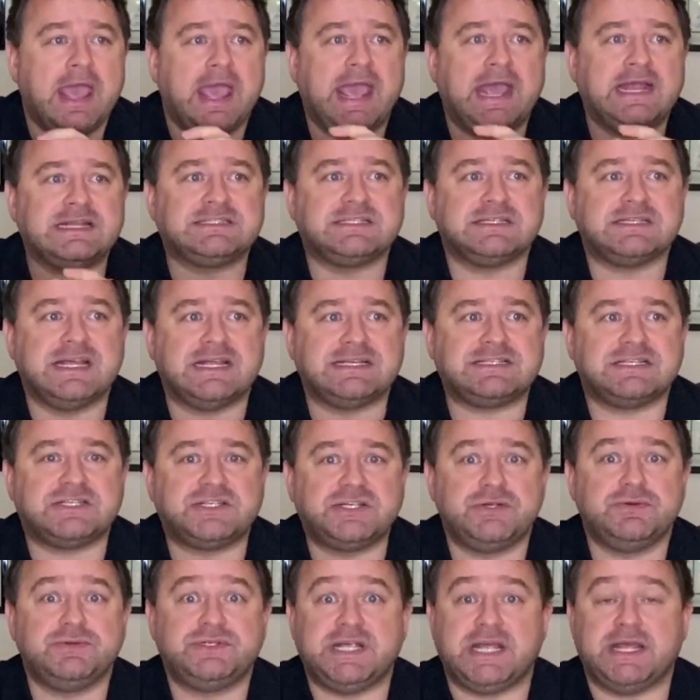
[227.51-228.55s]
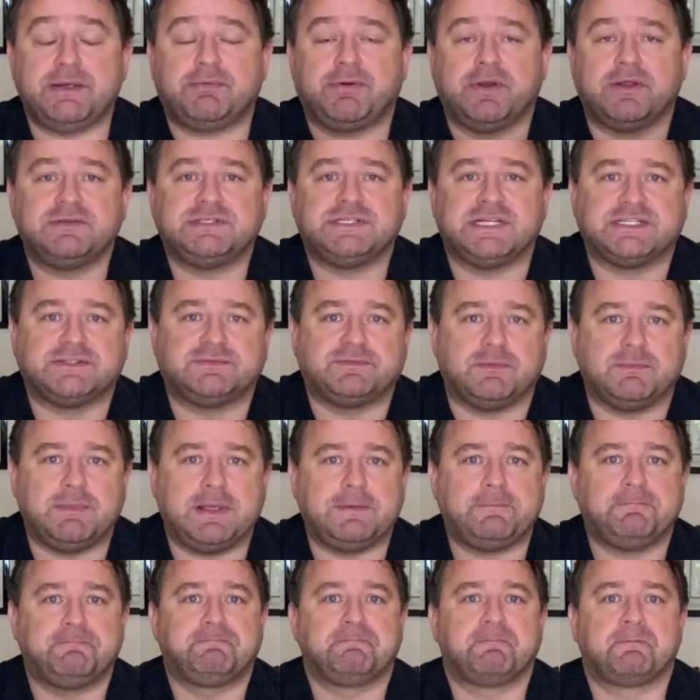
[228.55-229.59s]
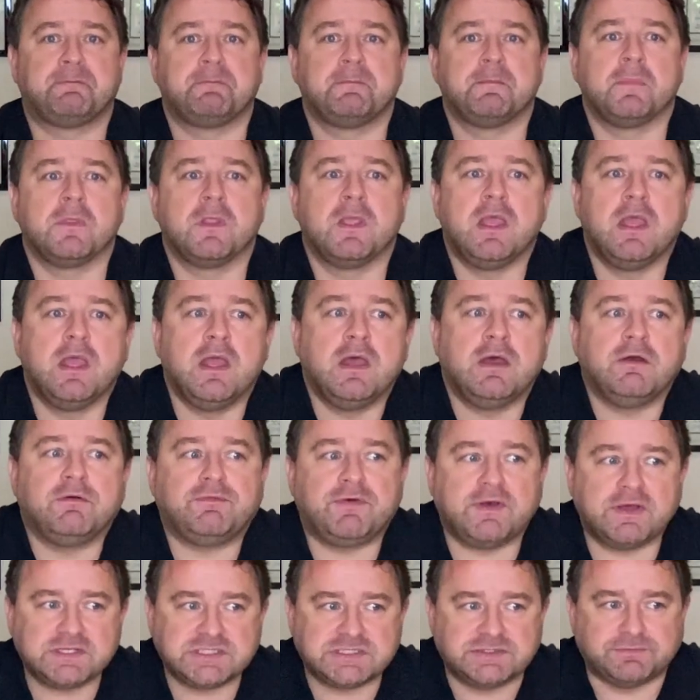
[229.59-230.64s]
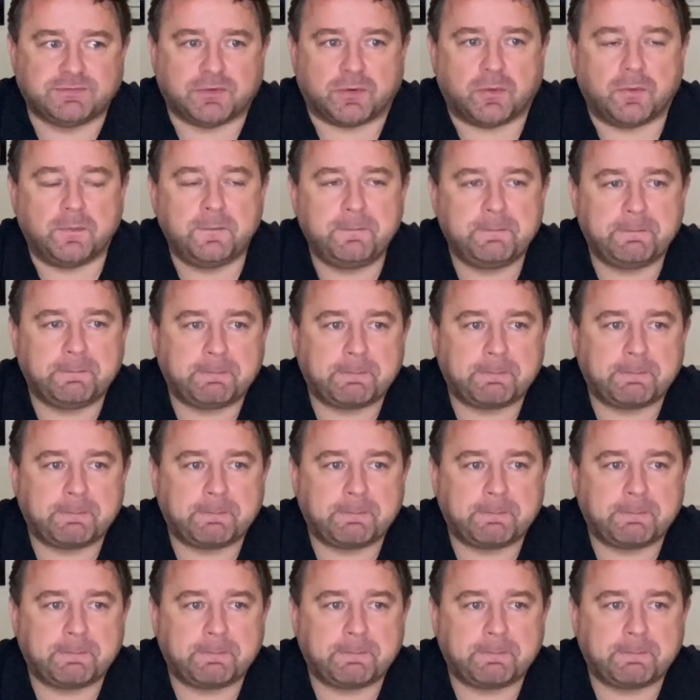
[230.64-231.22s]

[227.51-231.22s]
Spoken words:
It's a two-tier process for me. First of all,